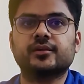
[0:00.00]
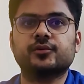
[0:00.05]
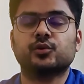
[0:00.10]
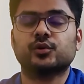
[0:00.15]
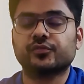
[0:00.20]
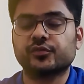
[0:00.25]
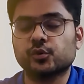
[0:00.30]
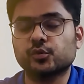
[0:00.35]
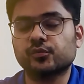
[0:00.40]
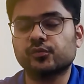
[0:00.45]

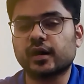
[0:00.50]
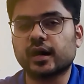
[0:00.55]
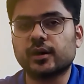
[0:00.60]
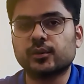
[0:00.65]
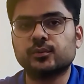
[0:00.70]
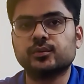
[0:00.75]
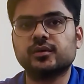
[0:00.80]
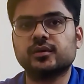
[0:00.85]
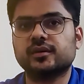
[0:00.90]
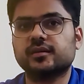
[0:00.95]
So if you
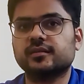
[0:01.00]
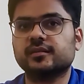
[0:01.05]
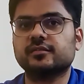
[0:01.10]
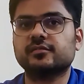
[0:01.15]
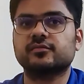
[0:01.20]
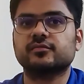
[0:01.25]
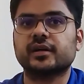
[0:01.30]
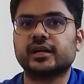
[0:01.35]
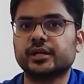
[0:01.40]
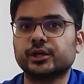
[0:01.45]
found
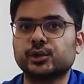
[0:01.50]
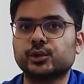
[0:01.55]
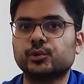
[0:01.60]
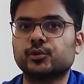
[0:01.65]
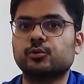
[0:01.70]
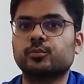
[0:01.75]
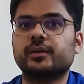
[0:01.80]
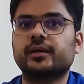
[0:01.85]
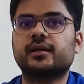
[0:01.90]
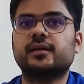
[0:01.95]
this video
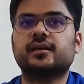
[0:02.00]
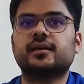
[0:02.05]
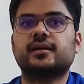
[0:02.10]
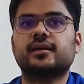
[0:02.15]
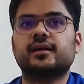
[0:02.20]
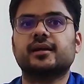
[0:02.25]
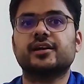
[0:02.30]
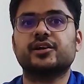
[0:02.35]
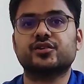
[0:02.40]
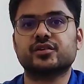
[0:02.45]
to be
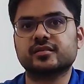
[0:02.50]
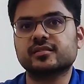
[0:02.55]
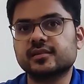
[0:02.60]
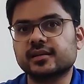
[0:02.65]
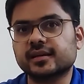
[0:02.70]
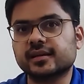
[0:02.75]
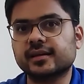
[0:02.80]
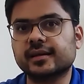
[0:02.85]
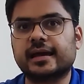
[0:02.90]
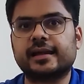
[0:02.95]

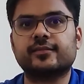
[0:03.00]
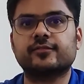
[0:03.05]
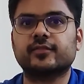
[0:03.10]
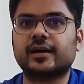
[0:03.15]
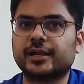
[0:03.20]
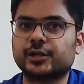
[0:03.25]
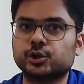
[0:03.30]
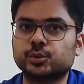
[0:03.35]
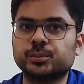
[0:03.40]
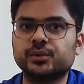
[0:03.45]
interesting and
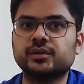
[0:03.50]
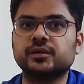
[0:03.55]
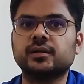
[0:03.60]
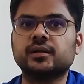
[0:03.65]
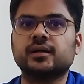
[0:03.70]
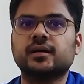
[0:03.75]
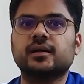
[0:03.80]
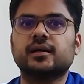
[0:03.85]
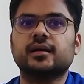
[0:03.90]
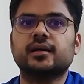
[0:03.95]
valuable,
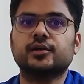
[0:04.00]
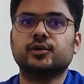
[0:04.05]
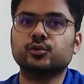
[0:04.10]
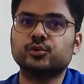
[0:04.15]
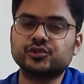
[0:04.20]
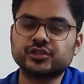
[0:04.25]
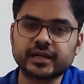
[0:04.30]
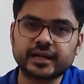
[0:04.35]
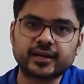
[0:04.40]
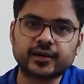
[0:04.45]

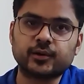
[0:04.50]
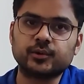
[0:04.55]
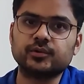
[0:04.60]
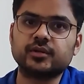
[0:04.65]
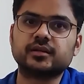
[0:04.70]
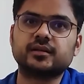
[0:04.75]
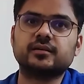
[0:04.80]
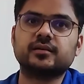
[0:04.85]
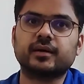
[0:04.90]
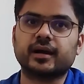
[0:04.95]
do check
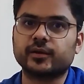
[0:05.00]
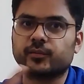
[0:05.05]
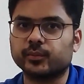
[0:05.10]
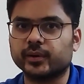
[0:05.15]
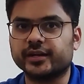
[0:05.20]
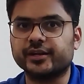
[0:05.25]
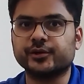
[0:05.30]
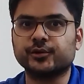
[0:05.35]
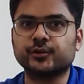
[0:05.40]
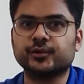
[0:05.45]
out my
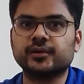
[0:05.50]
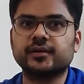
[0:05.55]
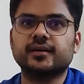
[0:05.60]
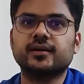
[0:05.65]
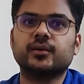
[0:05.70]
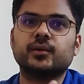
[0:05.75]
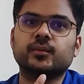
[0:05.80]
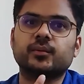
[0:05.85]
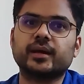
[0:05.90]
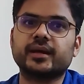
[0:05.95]
video
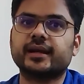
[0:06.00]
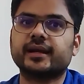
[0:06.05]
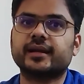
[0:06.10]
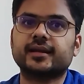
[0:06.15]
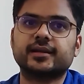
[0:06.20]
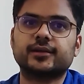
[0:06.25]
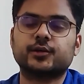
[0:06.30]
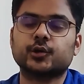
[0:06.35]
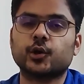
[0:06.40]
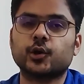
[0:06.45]
where
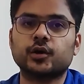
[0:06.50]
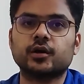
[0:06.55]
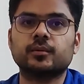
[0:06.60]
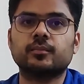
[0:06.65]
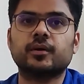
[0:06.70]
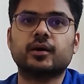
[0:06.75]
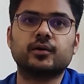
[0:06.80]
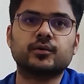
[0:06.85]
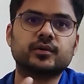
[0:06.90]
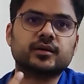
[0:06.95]
I talk
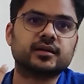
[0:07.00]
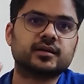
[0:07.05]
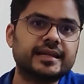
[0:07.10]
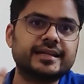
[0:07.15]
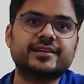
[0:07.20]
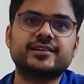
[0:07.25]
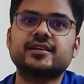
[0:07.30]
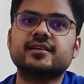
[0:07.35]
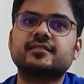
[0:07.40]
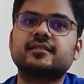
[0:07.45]
about
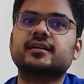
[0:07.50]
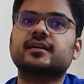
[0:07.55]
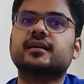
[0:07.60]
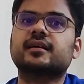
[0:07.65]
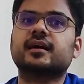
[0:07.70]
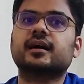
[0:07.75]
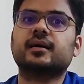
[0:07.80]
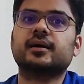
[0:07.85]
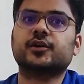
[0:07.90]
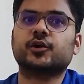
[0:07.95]

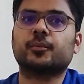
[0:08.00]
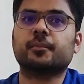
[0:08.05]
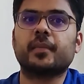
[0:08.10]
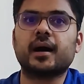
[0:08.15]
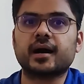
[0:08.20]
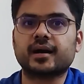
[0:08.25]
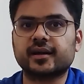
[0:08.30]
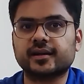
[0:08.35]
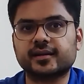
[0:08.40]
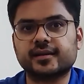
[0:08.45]
increasing your
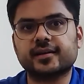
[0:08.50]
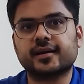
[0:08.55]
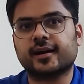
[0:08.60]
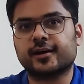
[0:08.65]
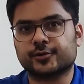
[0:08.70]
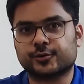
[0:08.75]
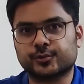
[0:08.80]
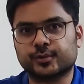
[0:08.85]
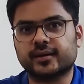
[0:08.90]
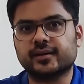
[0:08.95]
marketing
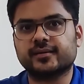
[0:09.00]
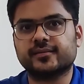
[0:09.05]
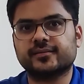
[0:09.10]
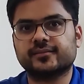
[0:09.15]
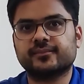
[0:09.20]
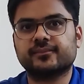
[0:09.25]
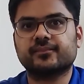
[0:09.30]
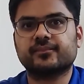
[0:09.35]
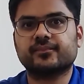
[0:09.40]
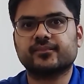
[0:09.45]
ROI.
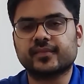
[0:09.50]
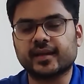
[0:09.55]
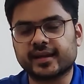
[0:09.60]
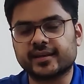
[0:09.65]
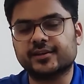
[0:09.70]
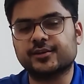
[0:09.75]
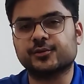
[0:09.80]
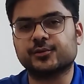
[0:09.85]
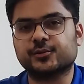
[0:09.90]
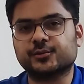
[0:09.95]

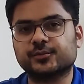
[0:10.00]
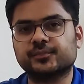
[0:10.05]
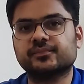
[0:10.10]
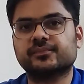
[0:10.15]
Thank you.